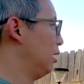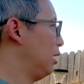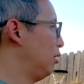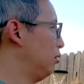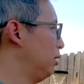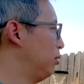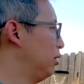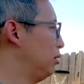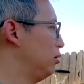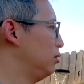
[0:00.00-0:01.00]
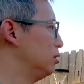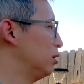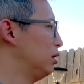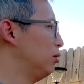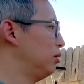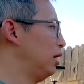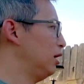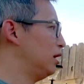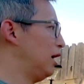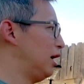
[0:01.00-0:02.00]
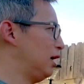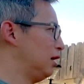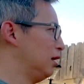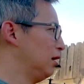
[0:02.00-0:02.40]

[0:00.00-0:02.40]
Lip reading: I don't oppose or don't think that